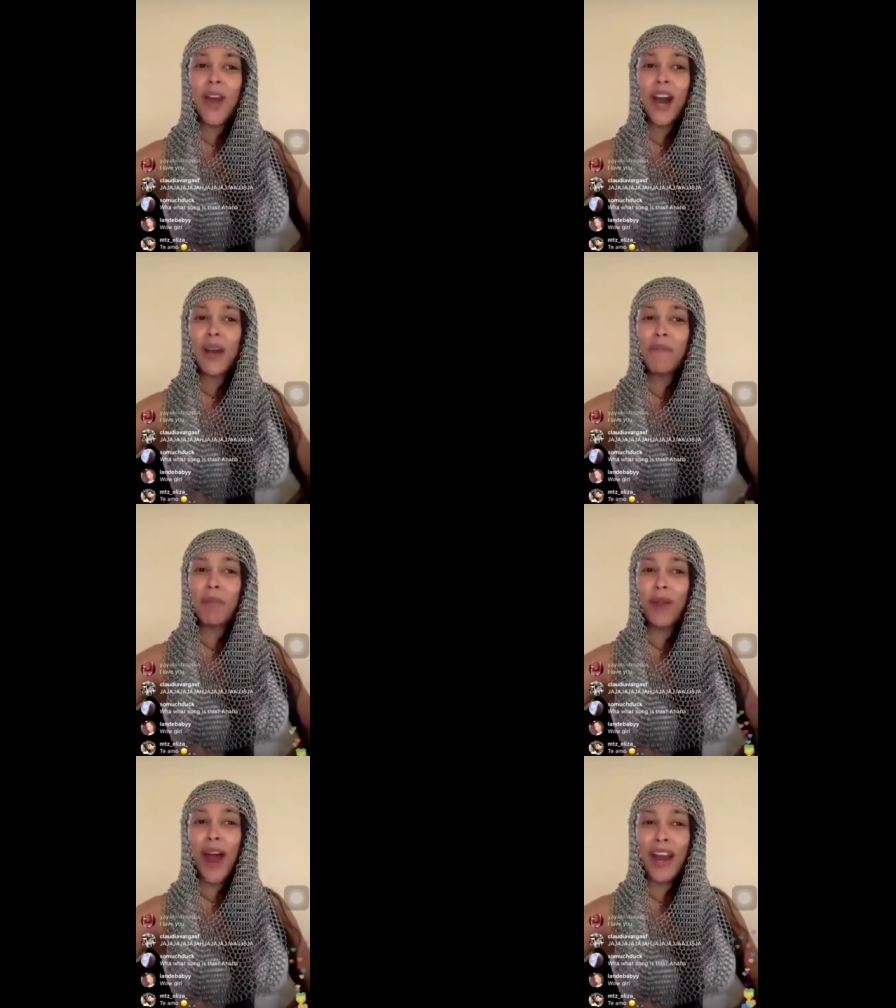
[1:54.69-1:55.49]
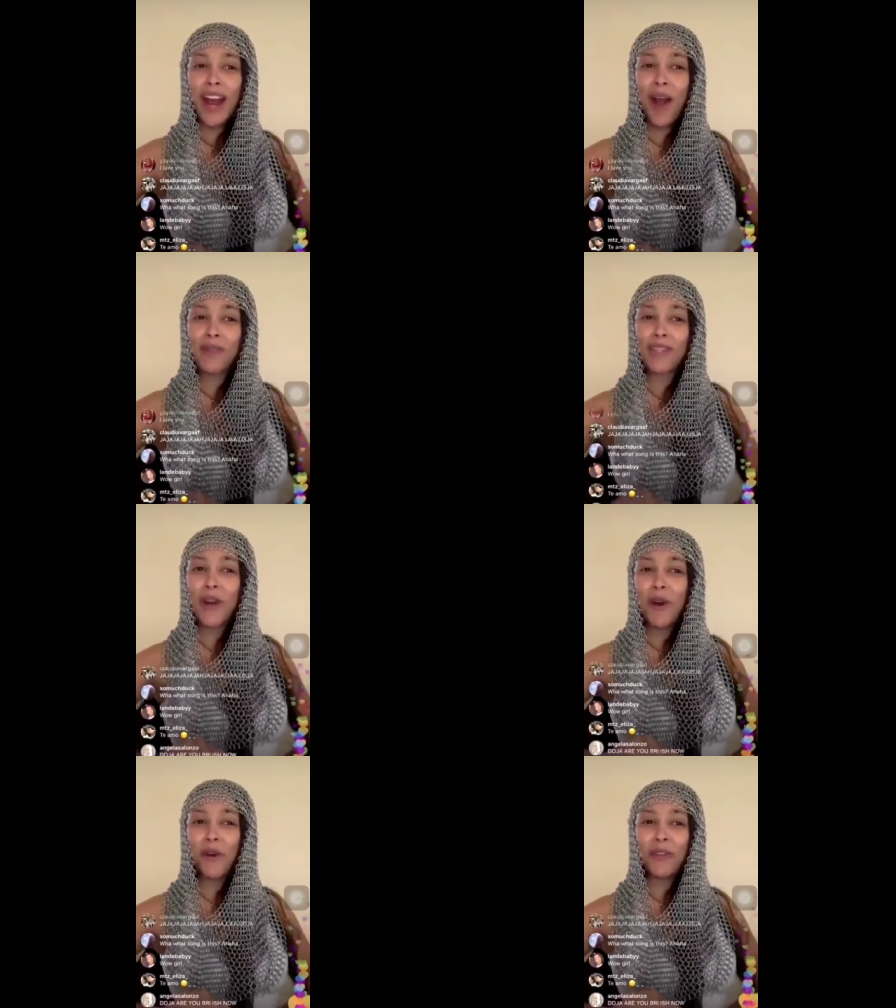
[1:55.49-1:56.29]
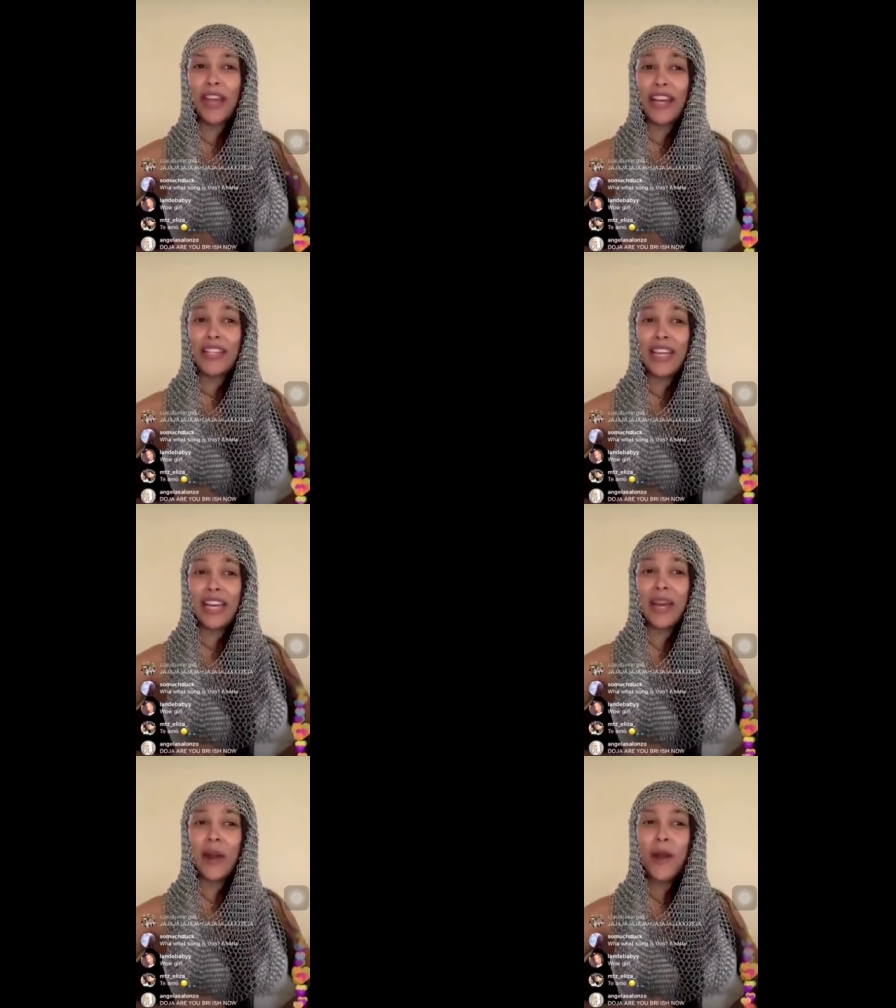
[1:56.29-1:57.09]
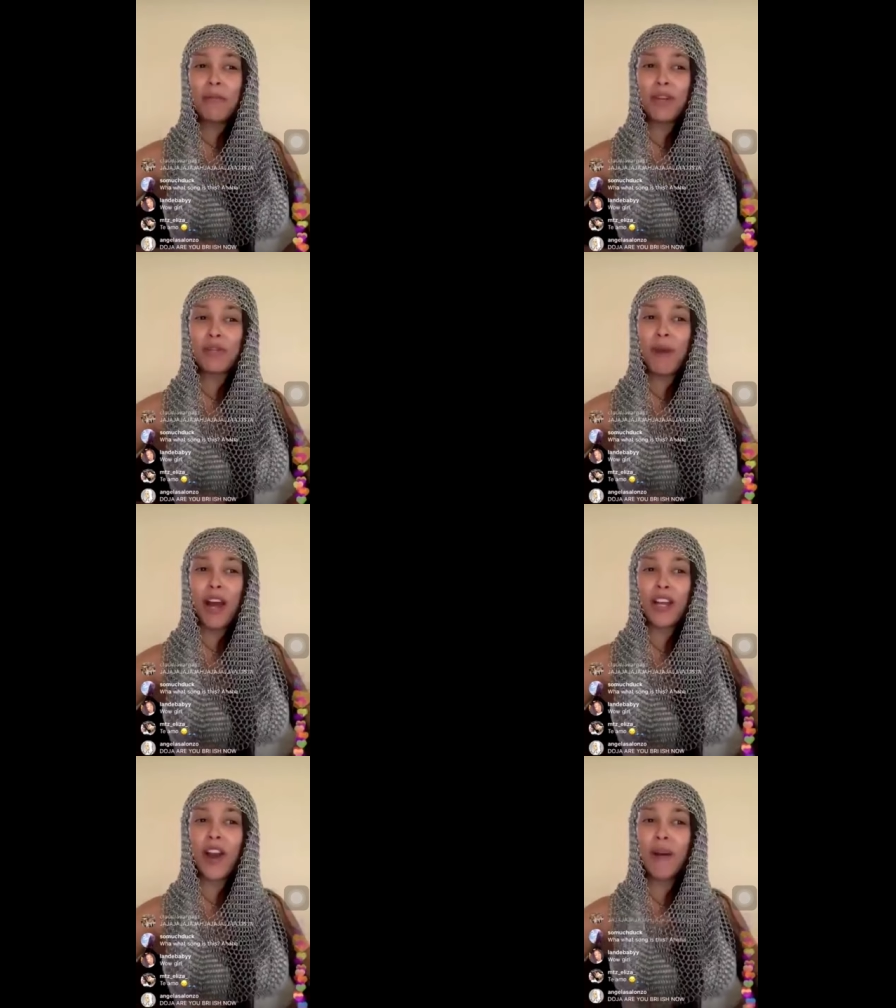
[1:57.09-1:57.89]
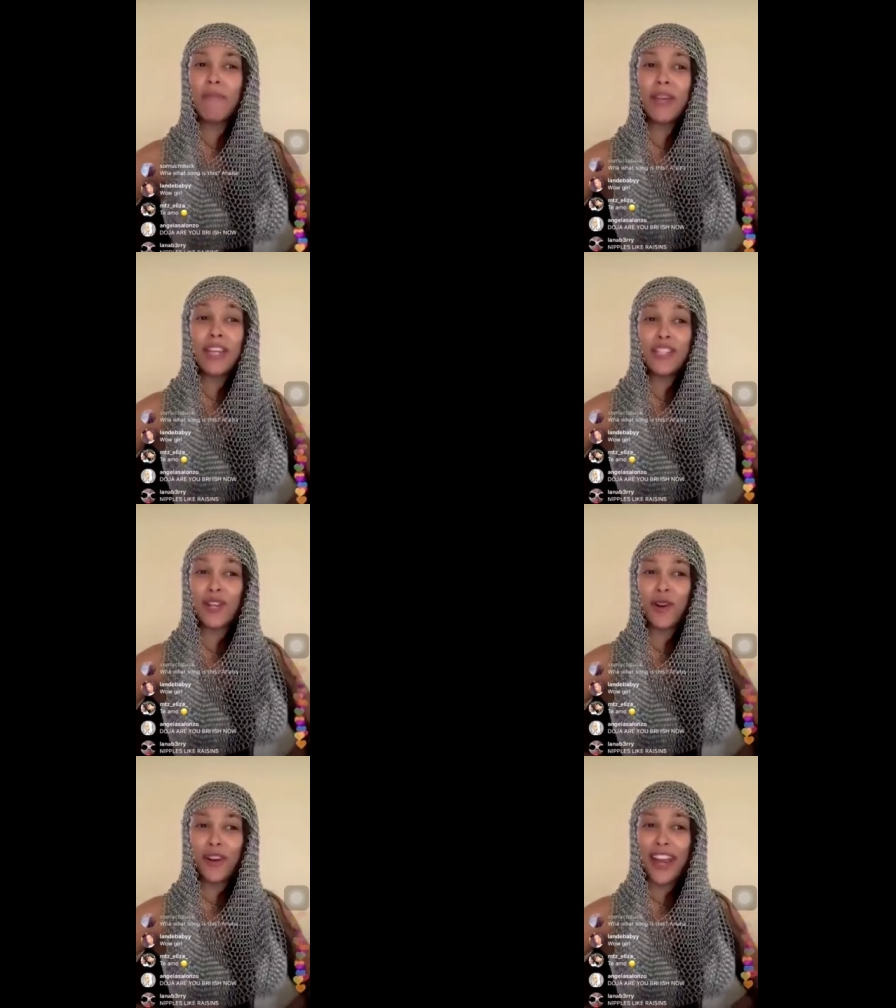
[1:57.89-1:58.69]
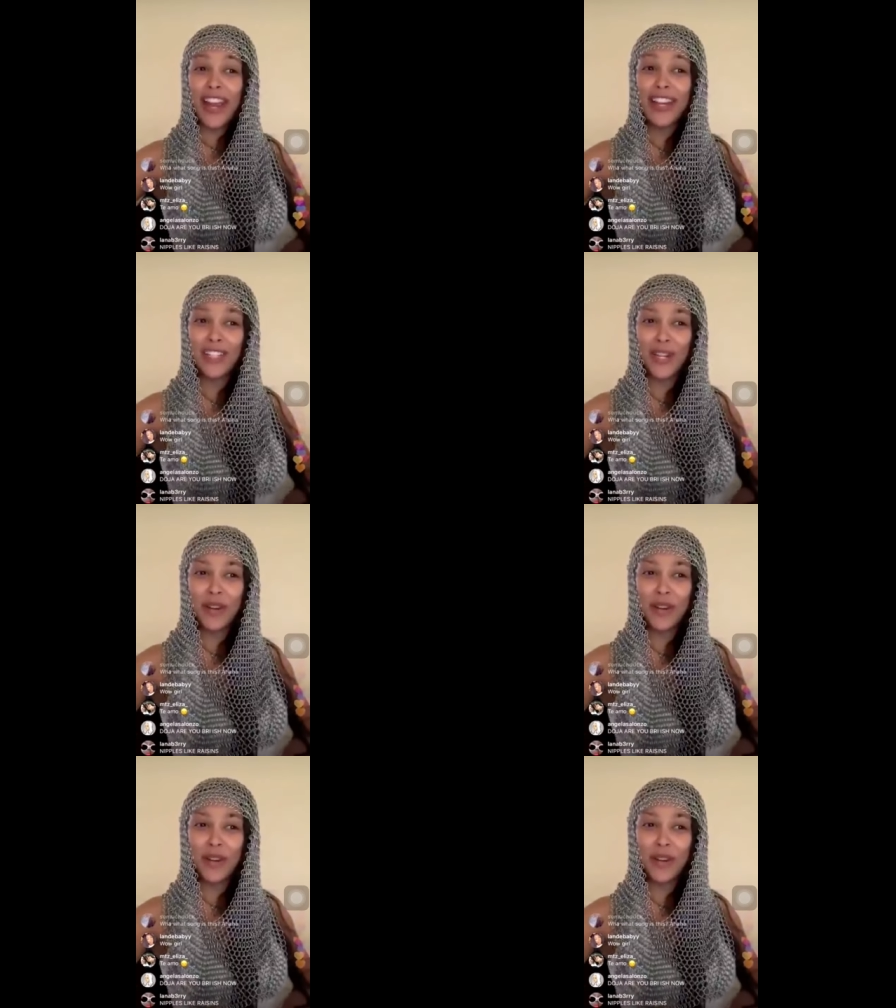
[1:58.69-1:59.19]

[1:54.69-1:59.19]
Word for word: I black out on that dick, but my cum is Caucasian.